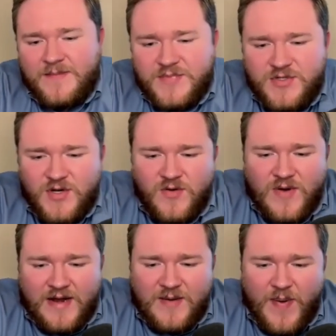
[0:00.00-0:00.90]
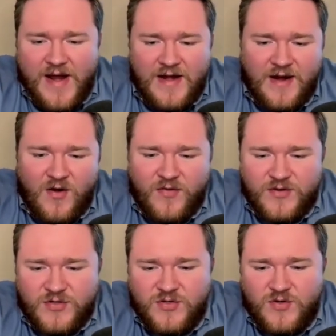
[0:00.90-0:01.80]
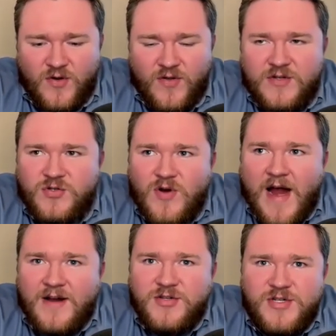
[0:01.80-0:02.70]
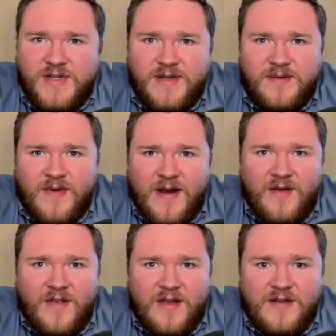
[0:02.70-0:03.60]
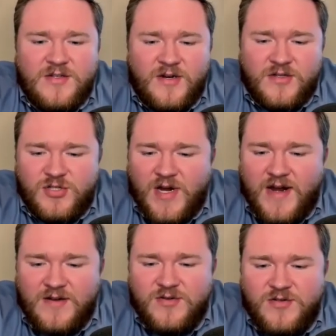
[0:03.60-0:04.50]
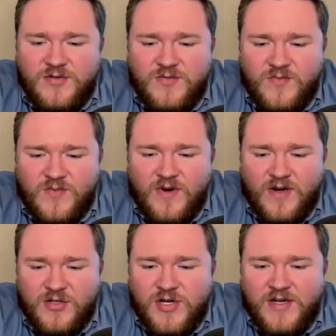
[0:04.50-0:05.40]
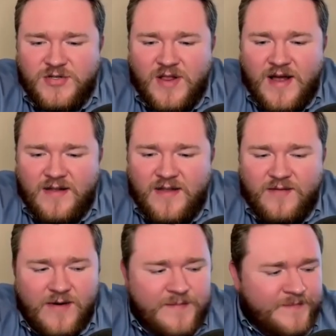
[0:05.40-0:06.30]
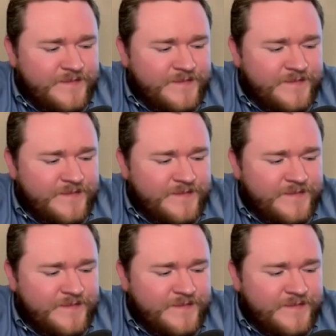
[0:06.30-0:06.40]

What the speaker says: So depending on the strategy, it is going to change a lot of that, right?